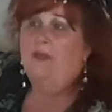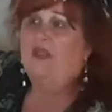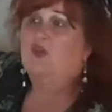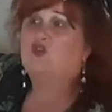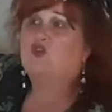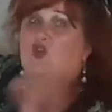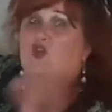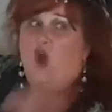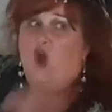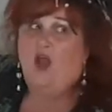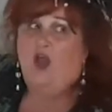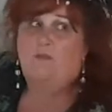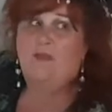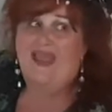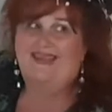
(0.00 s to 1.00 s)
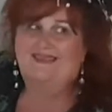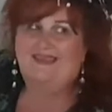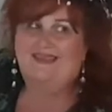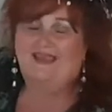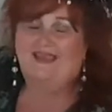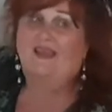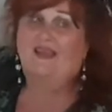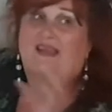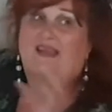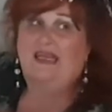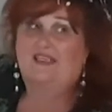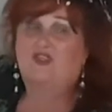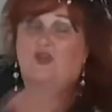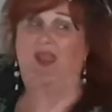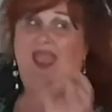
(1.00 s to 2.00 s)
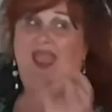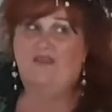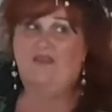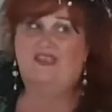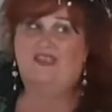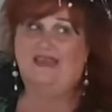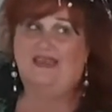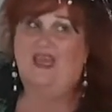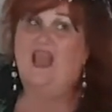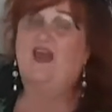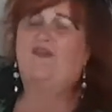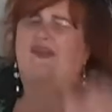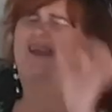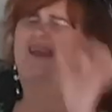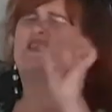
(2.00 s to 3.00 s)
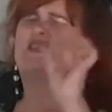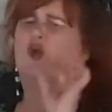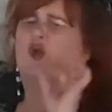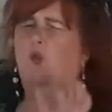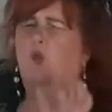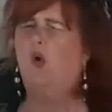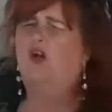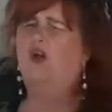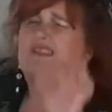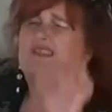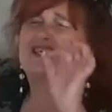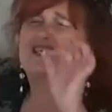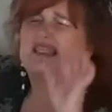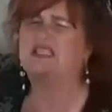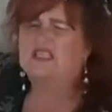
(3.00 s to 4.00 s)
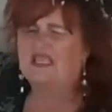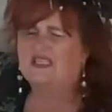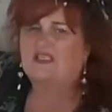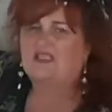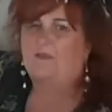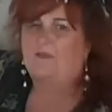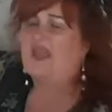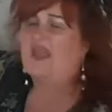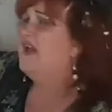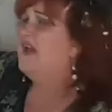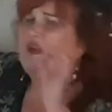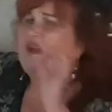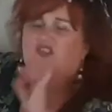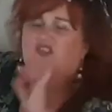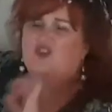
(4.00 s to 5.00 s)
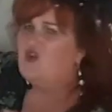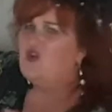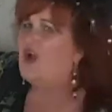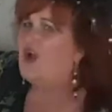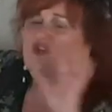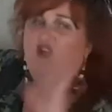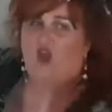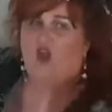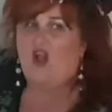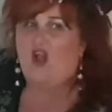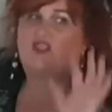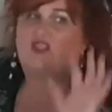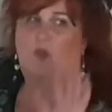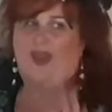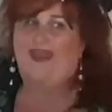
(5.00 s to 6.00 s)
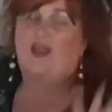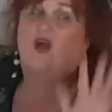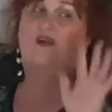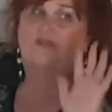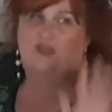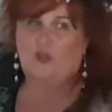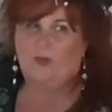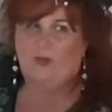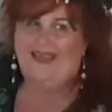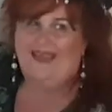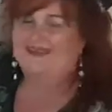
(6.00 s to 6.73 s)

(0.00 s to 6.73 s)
because you can't make debt unless you have debt. That is a worldly system. That's not God's way of doing